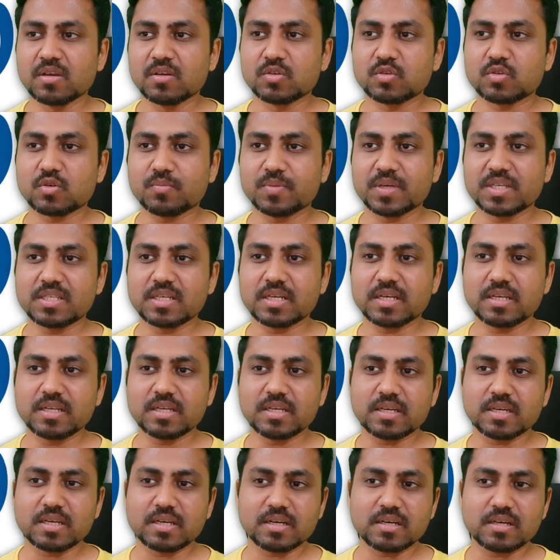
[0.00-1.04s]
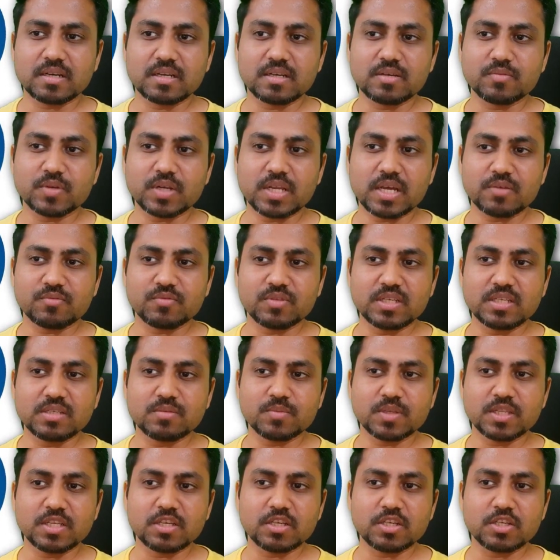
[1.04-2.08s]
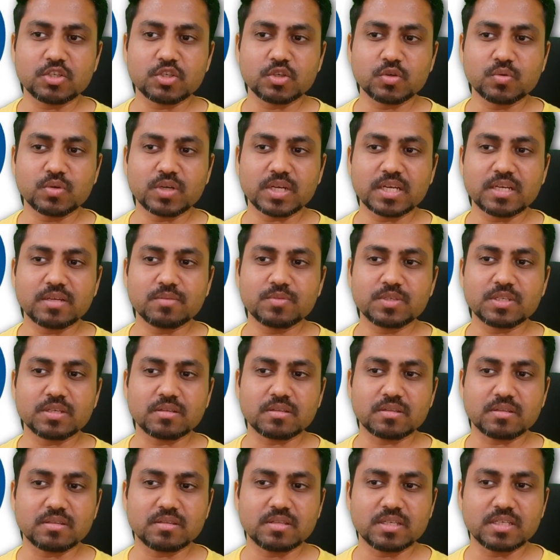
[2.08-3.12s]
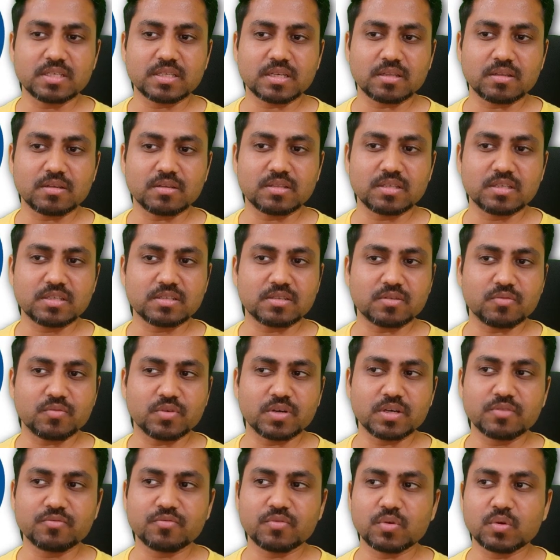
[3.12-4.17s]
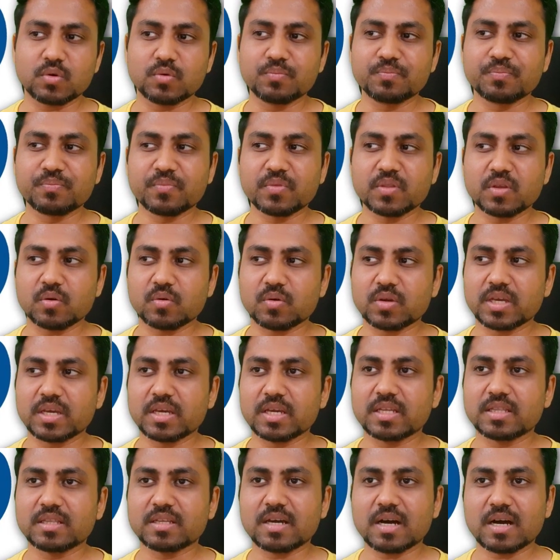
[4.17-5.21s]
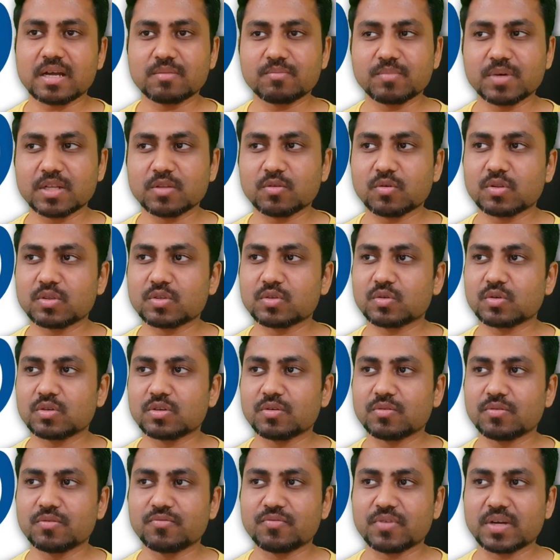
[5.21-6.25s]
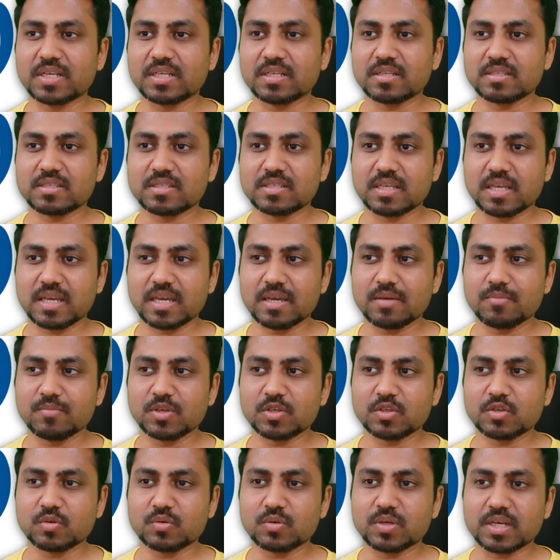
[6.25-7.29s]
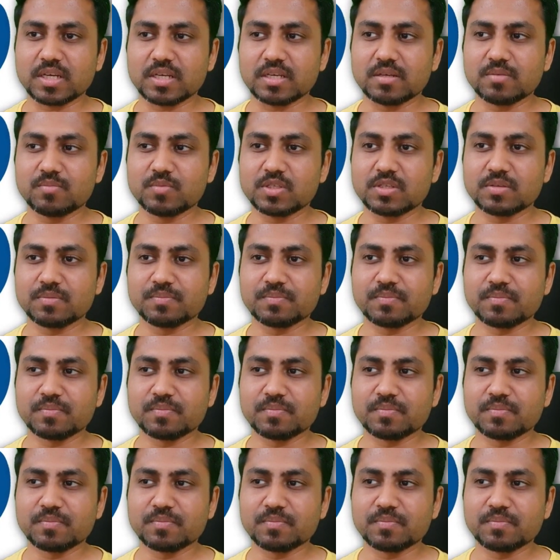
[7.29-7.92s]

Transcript: So basically, it will have these many issue types. This is the workflow. Okay, in Kanban also you will find the same issue types.